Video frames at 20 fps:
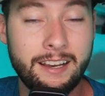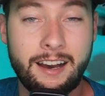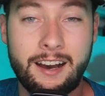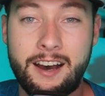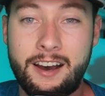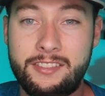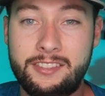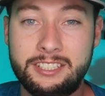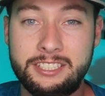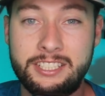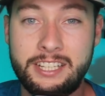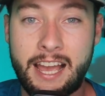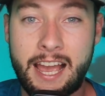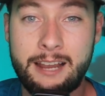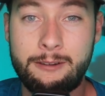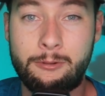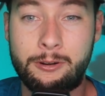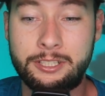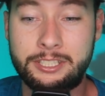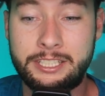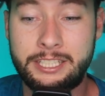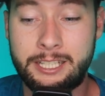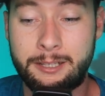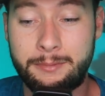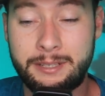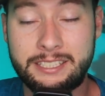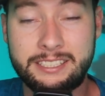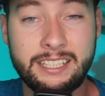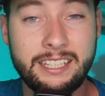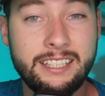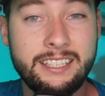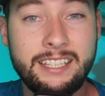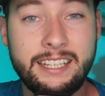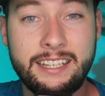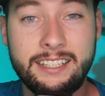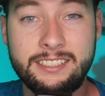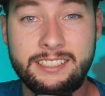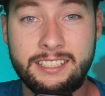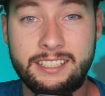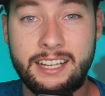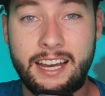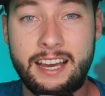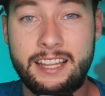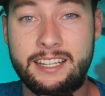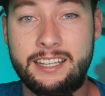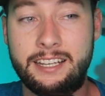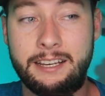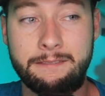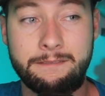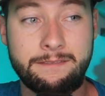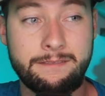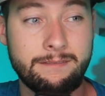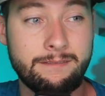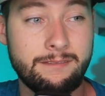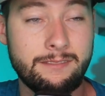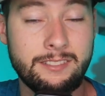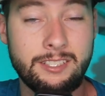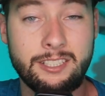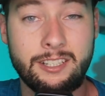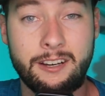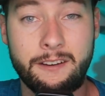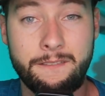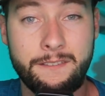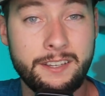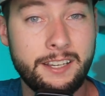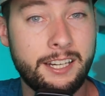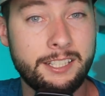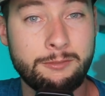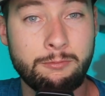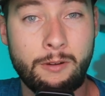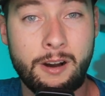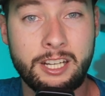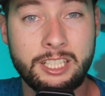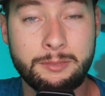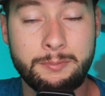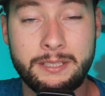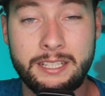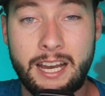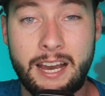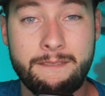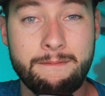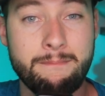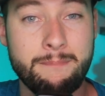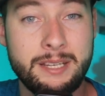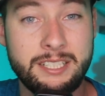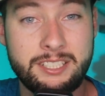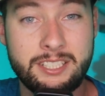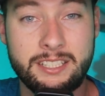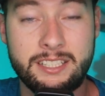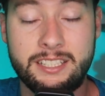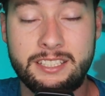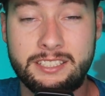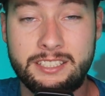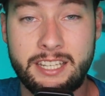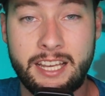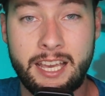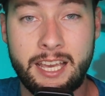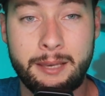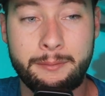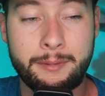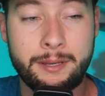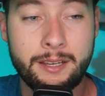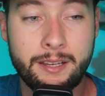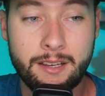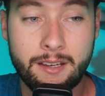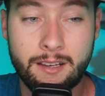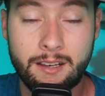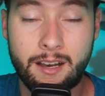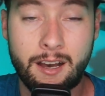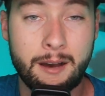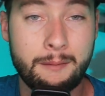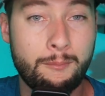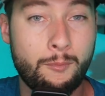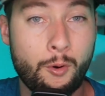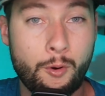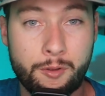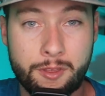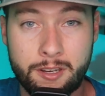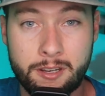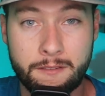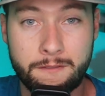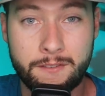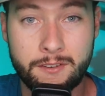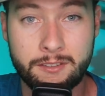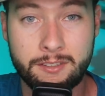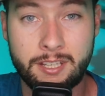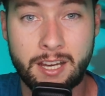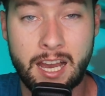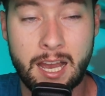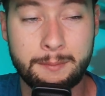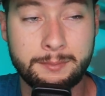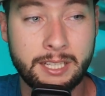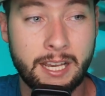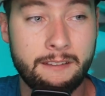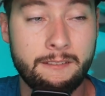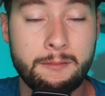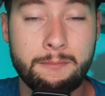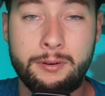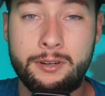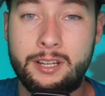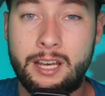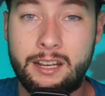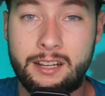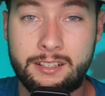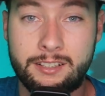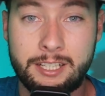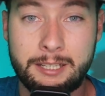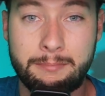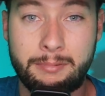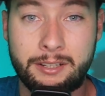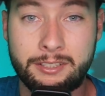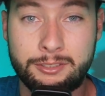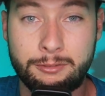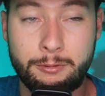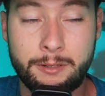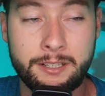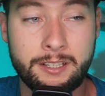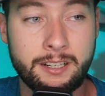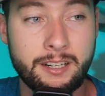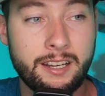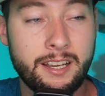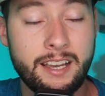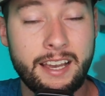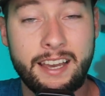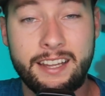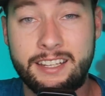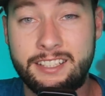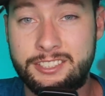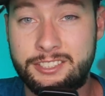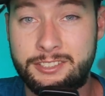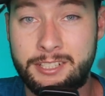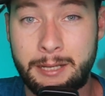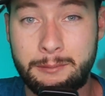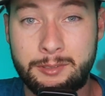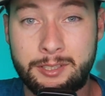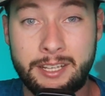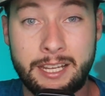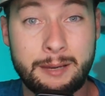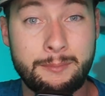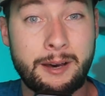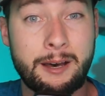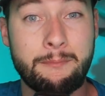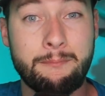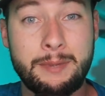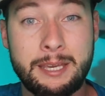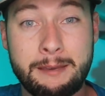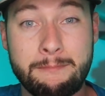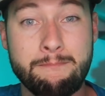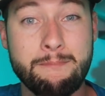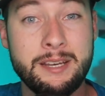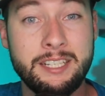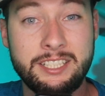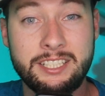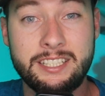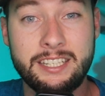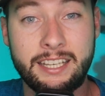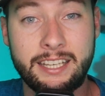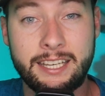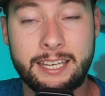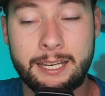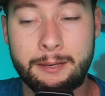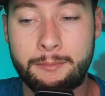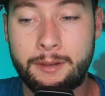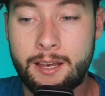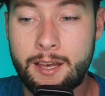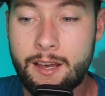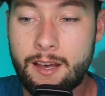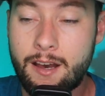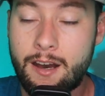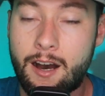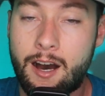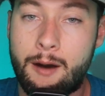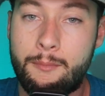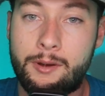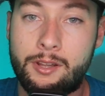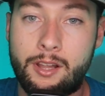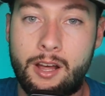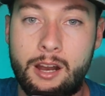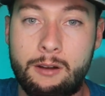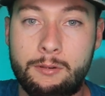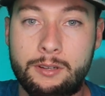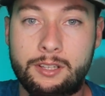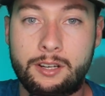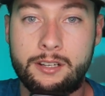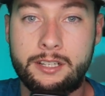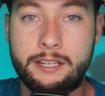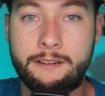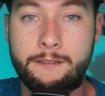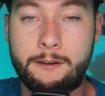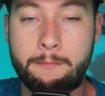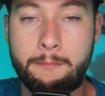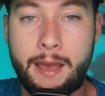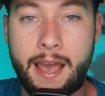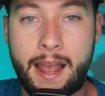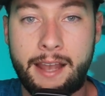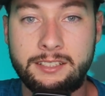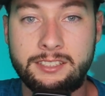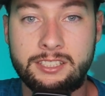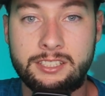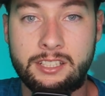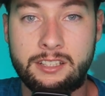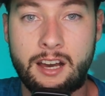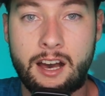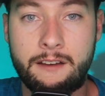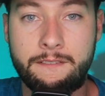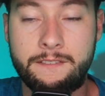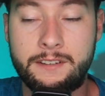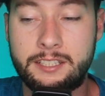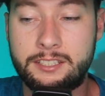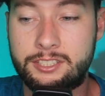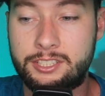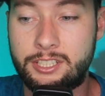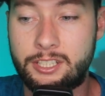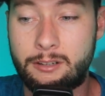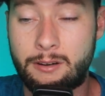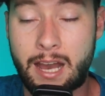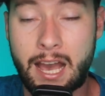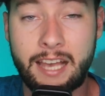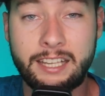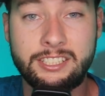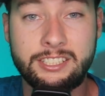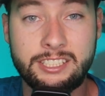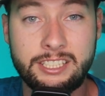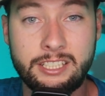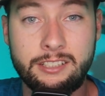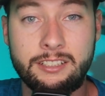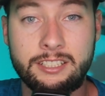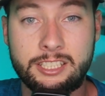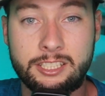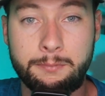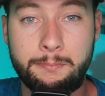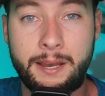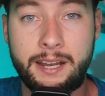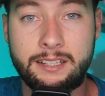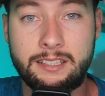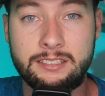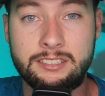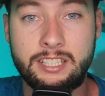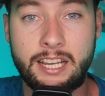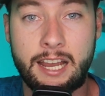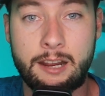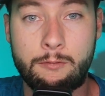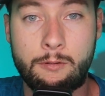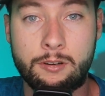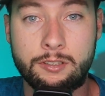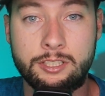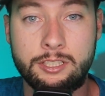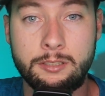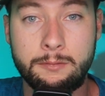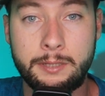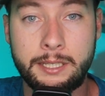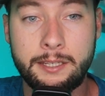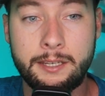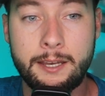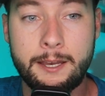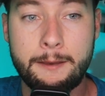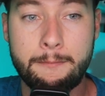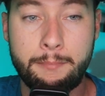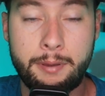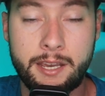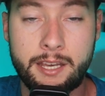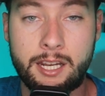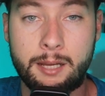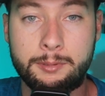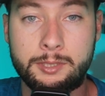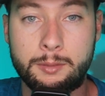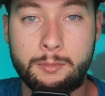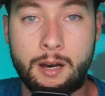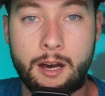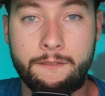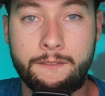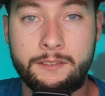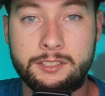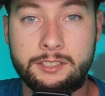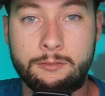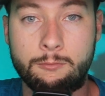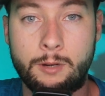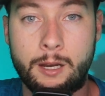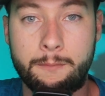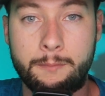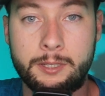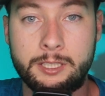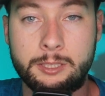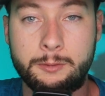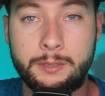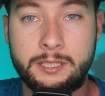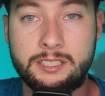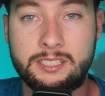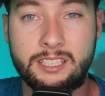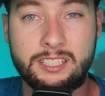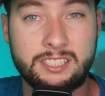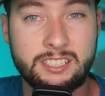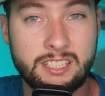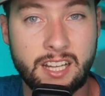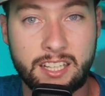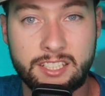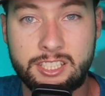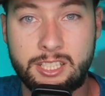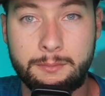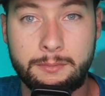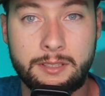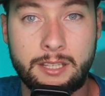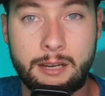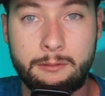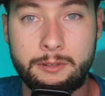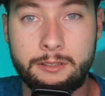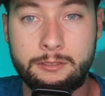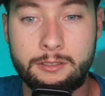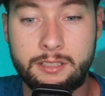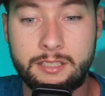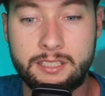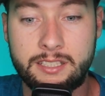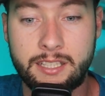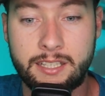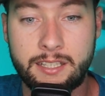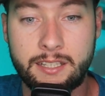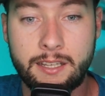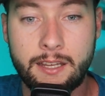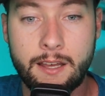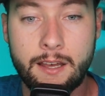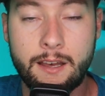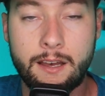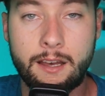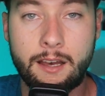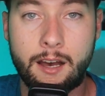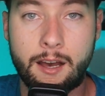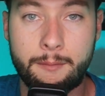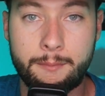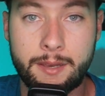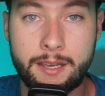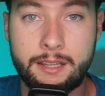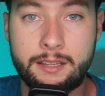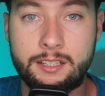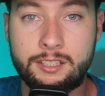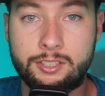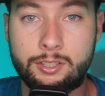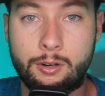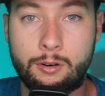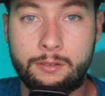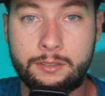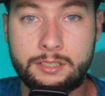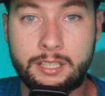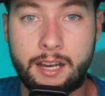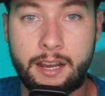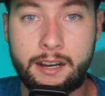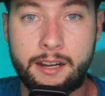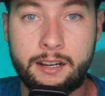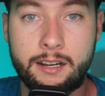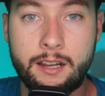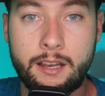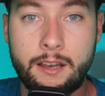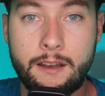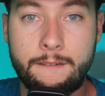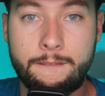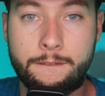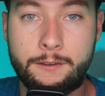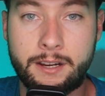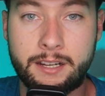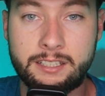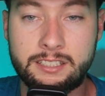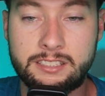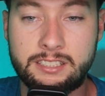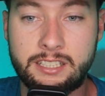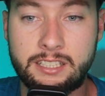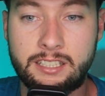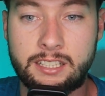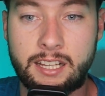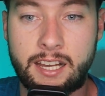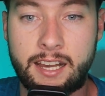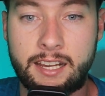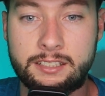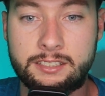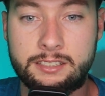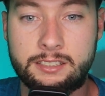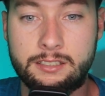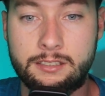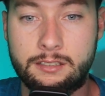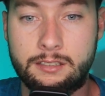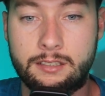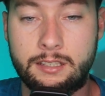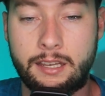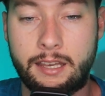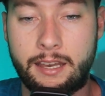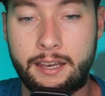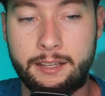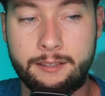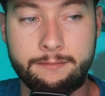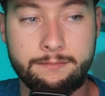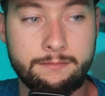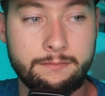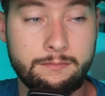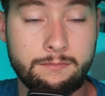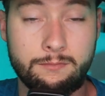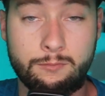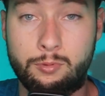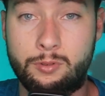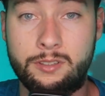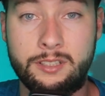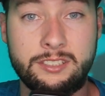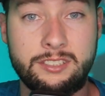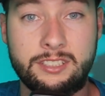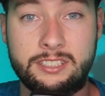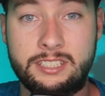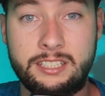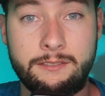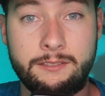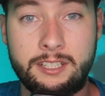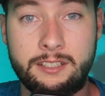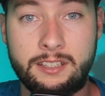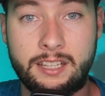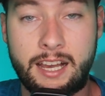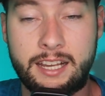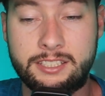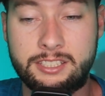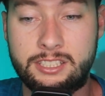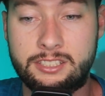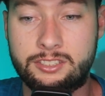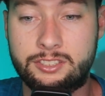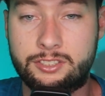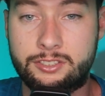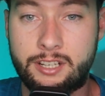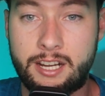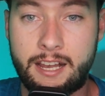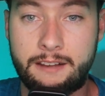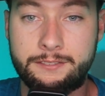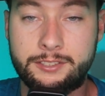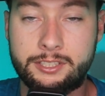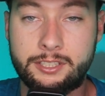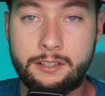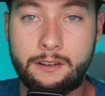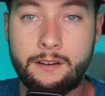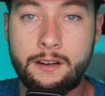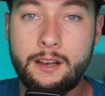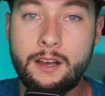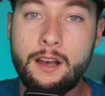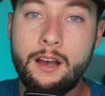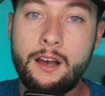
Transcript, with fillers: uh, the Jaguars here because Etienne's a guy that I've you know, if you guys watch me, I've mentioned his name uh, more than a few times. I even put out a clip on Twitter and Instagram today about me mentioning him um, along with our different packages on offense. So I still expect the Jaguars to be picking up some offensive weapons because that's not something that we really did um, in this whole entire free agency class and really just even in last year's draft. So